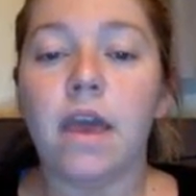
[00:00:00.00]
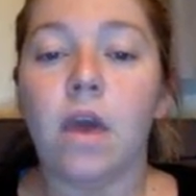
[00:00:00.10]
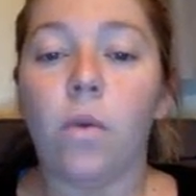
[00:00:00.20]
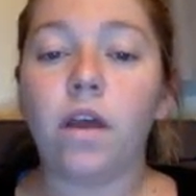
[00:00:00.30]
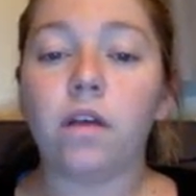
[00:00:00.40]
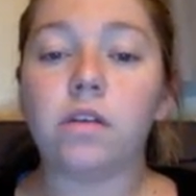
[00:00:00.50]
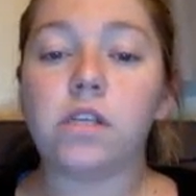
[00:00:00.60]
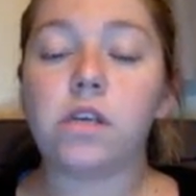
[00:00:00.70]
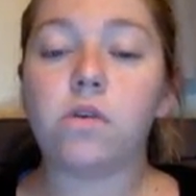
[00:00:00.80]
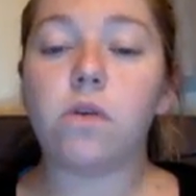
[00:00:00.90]
We
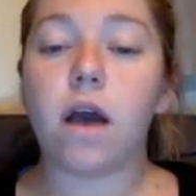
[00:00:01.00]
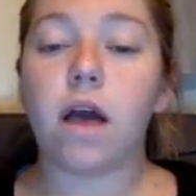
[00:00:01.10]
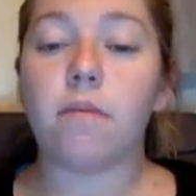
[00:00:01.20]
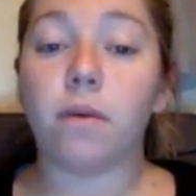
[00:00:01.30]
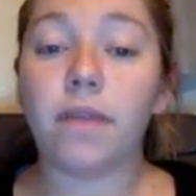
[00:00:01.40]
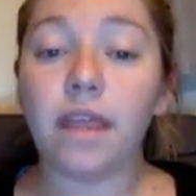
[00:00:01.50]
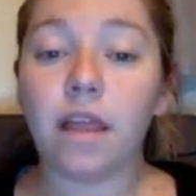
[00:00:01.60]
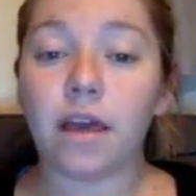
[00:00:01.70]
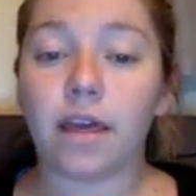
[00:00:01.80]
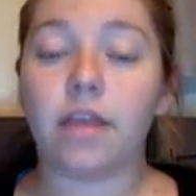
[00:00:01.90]
also are really
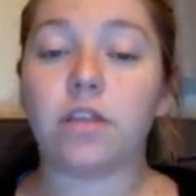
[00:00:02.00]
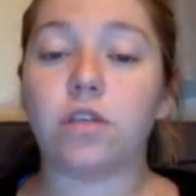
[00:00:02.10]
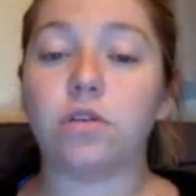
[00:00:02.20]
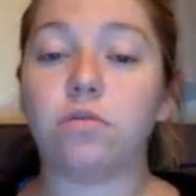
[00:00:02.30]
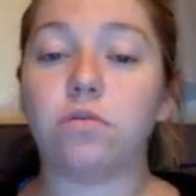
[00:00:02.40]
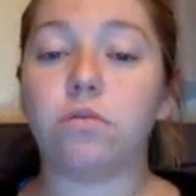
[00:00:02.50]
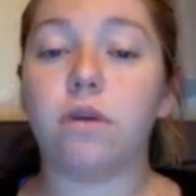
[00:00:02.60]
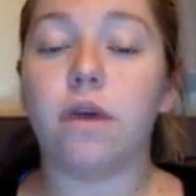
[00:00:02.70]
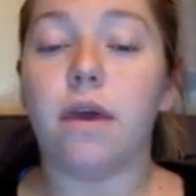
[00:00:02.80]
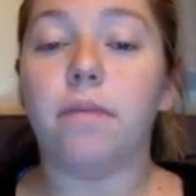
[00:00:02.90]
lucky to
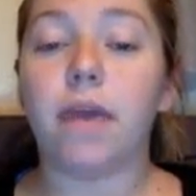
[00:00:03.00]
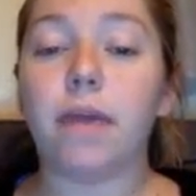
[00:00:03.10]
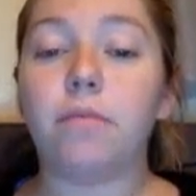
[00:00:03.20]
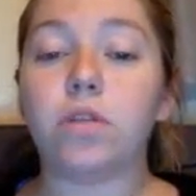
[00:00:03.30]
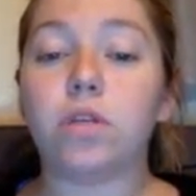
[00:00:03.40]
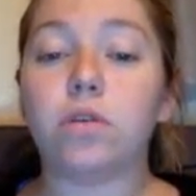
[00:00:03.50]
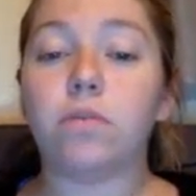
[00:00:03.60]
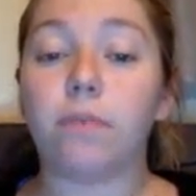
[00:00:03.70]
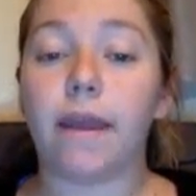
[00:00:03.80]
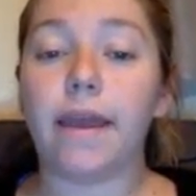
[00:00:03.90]
be able to
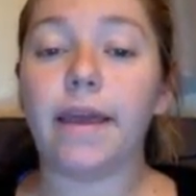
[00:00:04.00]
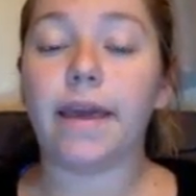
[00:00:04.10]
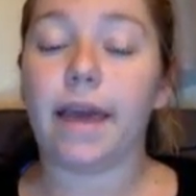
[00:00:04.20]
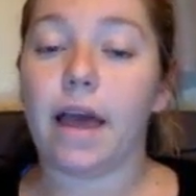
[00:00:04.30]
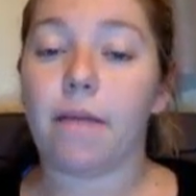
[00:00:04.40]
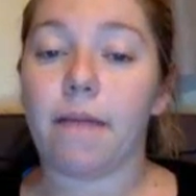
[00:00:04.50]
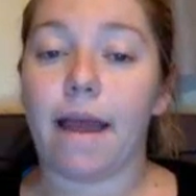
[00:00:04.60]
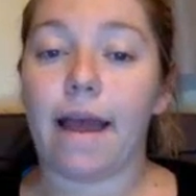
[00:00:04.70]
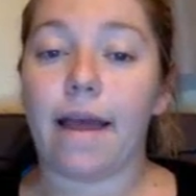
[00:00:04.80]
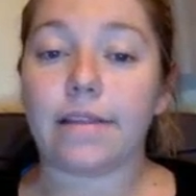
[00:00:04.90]
break
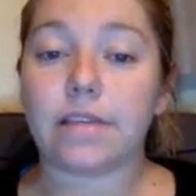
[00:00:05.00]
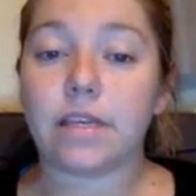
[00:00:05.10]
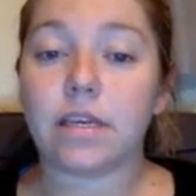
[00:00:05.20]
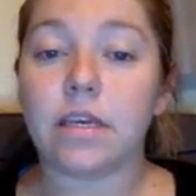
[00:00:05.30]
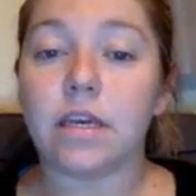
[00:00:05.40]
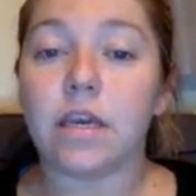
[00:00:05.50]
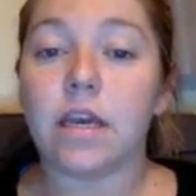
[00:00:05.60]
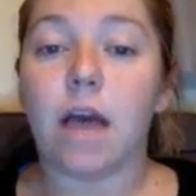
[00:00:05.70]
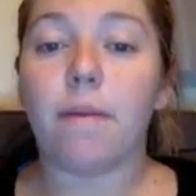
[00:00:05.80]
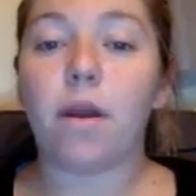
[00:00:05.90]
at
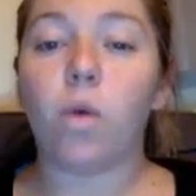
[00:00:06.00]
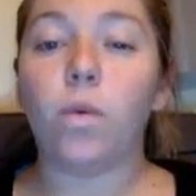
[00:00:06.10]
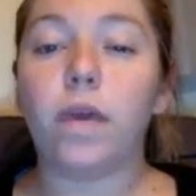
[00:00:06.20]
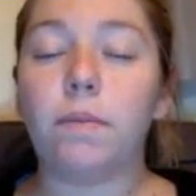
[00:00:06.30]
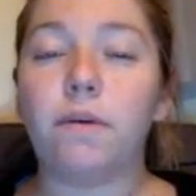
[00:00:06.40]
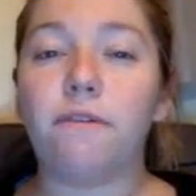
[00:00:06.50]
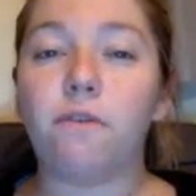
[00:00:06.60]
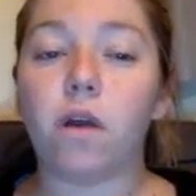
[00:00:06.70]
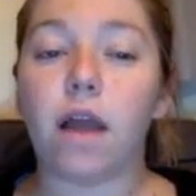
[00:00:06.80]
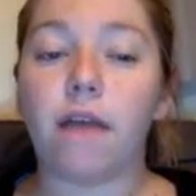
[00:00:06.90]
about a week
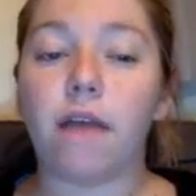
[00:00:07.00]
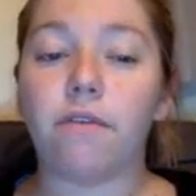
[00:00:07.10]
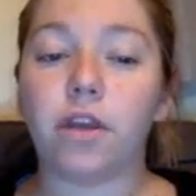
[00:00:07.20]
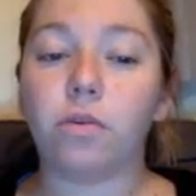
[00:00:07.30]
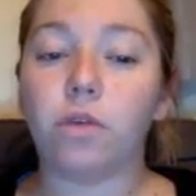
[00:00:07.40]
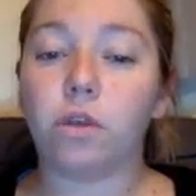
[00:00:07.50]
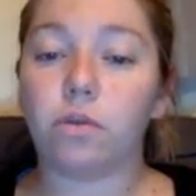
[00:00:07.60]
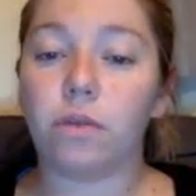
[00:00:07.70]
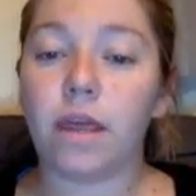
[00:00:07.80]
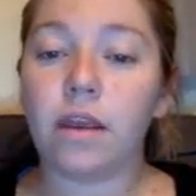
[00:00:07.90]
before every new
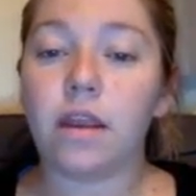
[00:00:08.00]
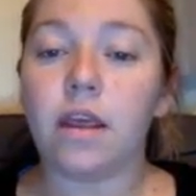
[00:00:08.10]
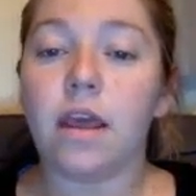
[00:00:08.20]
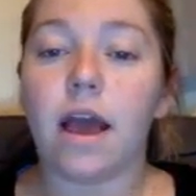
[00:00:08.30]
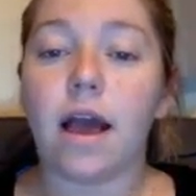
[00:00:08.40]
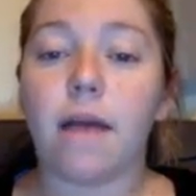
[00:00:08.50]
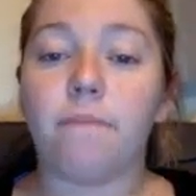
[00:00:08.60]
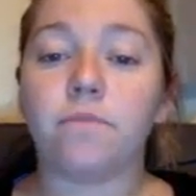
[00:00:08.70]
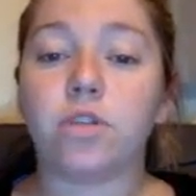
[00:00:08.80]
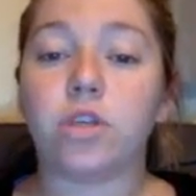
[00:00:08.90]
unit
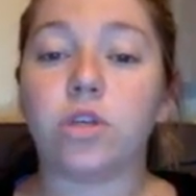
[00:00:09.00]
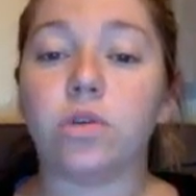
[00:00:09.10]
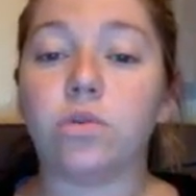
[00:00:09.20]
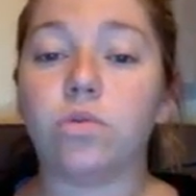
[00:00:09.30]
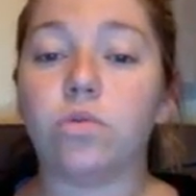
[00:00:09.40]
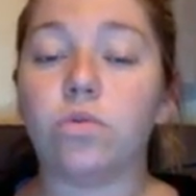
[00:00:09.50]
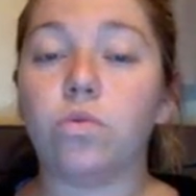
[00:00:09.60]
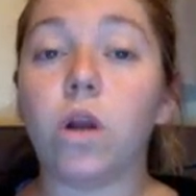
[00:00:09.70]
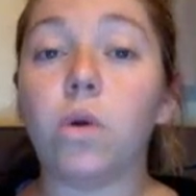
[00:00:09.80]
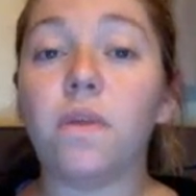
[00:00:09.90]
to
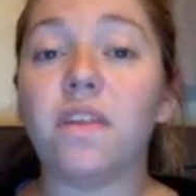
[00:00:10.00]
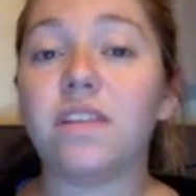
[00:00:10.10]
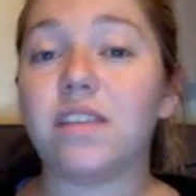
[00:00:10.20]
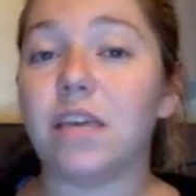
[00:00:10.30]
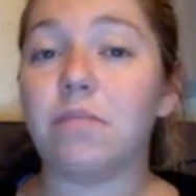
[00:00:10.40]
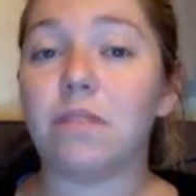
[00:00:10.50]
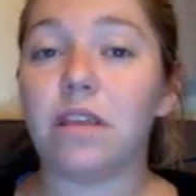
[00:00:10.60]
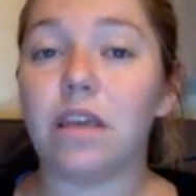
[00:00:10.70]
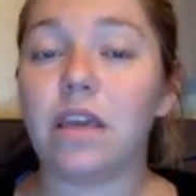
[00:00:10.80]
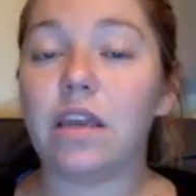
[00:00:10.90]
work with a team
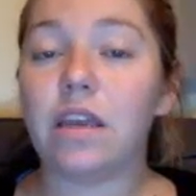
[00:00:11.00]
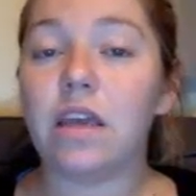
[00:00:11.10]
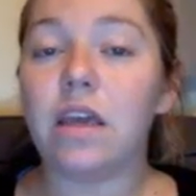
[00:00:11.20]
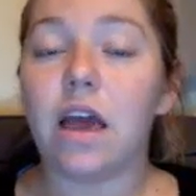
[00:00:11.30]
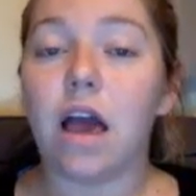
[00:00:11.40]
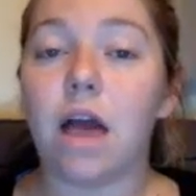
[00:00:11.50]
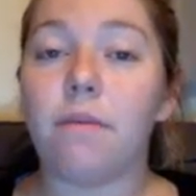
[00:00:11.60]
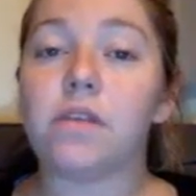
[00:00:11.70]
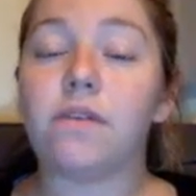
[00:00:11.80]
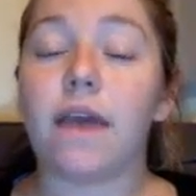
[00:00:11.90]
lead
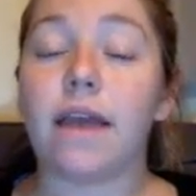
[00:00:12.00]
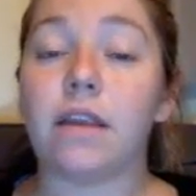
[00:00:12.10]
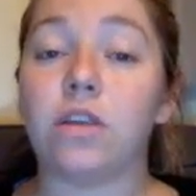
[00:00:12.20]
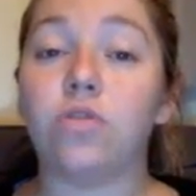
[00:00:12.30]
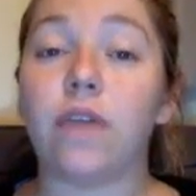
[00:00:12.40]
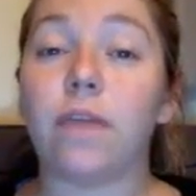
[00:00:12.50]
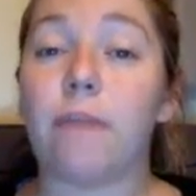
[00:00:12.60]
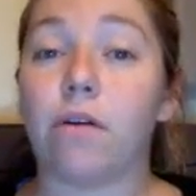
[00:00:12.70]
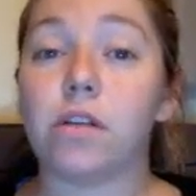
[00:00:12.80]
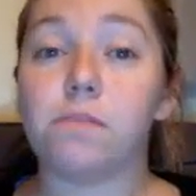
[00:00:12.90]
and do like
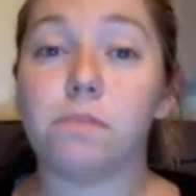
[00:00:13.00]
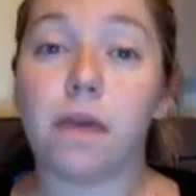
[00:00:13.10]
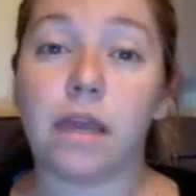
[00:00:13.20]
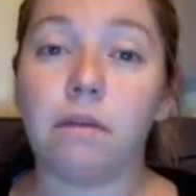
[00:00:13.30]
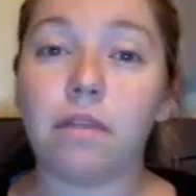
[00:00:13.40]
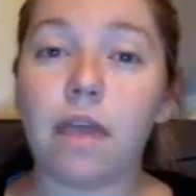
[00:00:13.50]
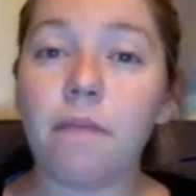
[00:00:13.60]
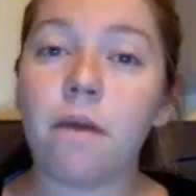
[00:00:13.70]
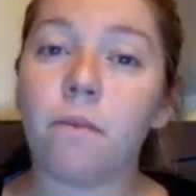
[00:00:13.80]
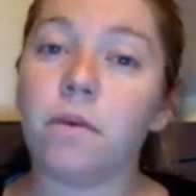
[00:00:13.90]
backwards planning with
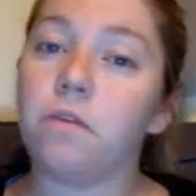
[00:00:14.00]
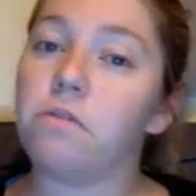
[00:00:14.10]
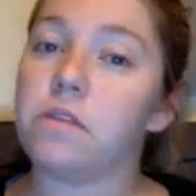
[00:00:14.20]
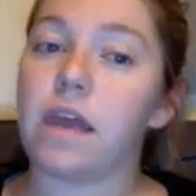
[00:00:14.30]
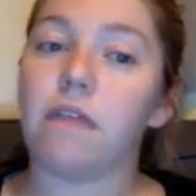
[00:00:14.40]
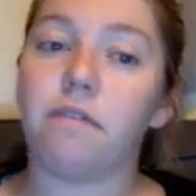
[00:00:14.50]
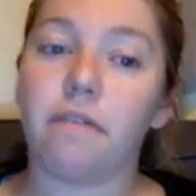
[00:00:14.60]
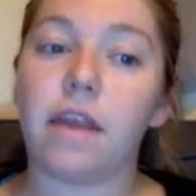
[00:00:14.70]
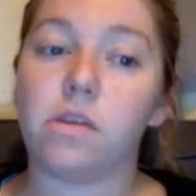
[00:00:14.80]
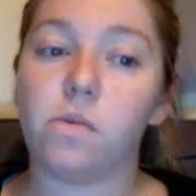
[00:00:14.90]
them, and we use data for
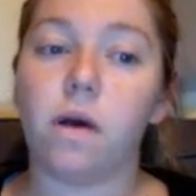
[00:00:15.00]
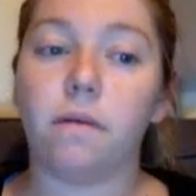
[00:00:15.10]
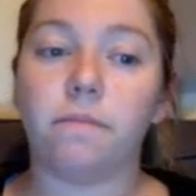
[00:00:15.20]
that as well.